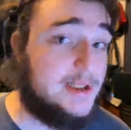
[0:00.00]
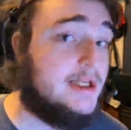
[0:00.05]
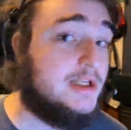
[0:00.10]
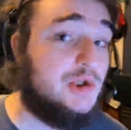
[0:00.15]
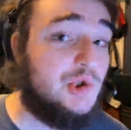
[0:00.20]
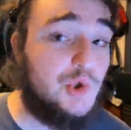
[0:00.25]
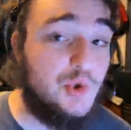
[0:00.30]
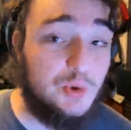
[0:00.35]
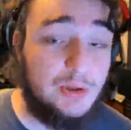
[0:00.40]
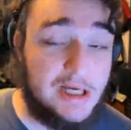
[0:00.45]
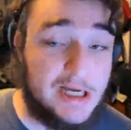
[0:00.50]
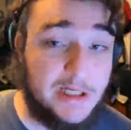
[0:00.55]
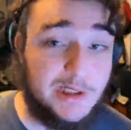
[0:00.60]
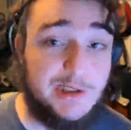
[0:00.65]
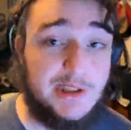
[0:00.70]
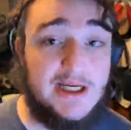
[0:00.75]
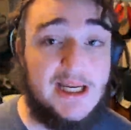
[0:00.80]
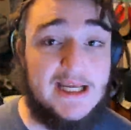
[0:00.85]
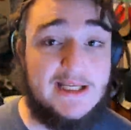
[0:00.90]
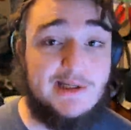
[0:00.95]
in
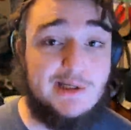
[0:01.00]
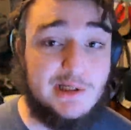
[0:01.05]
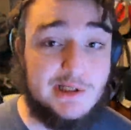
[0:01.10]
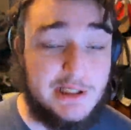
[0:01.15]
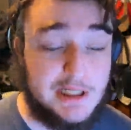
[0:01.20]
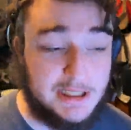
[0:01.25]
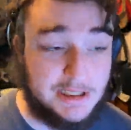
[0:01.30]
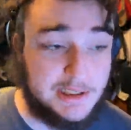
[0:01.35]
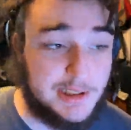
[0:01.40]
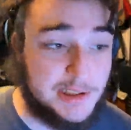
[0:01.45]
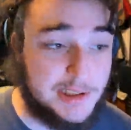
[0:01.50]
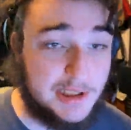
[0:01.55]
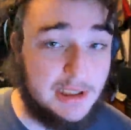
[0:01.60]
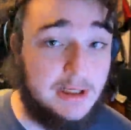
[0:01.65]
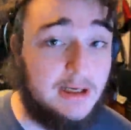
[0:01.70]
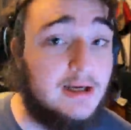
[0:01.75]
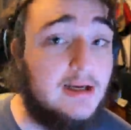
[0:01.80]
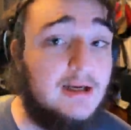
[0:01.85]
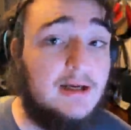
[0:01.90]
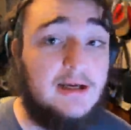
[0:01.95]
2006.
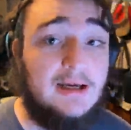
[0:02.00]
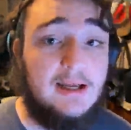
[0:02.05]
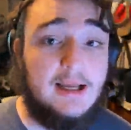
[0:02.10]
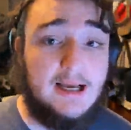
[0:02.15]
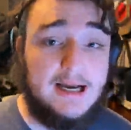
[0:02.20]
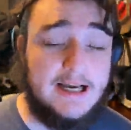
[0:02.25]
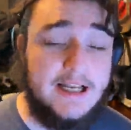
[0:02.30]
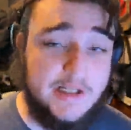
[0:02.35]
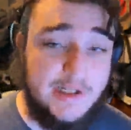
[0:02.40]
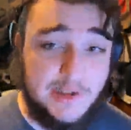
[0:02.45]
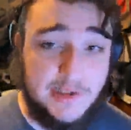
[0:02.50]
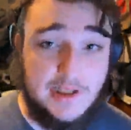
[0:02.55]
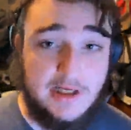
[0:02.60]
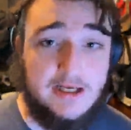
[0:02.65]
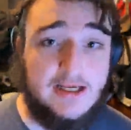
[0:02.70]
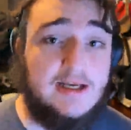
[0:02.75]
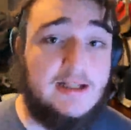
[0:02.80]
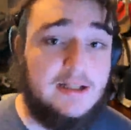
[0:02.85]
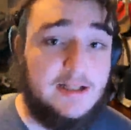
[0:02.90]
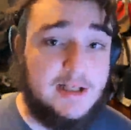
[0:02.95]
Guys,
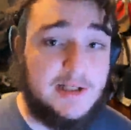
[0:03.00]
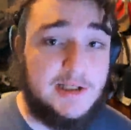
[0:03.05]
this